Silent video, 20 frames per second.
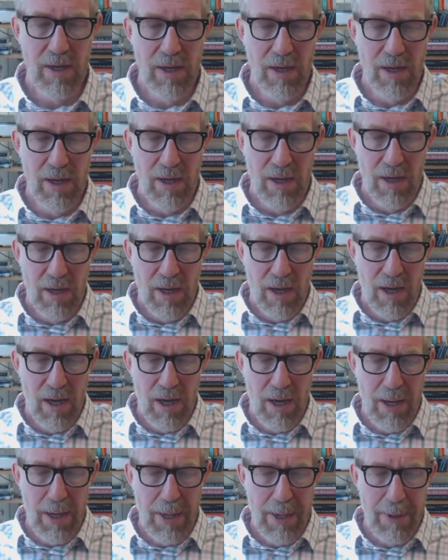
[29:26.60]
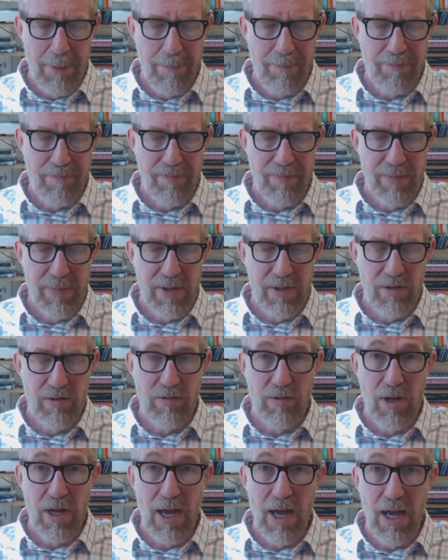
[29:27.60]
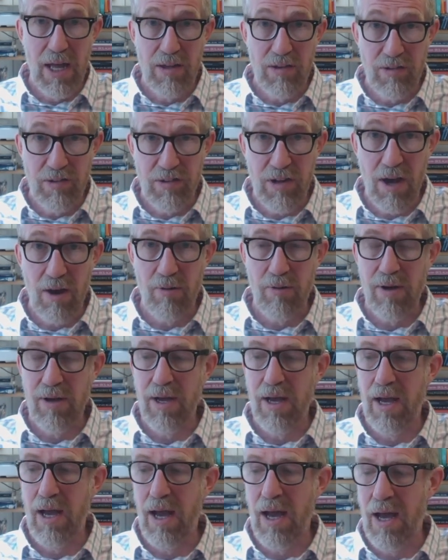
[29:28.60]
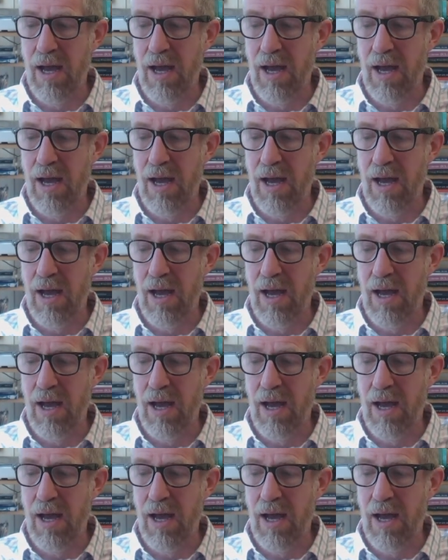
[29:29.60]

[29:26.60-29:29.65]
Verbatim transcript: Um, so, uh,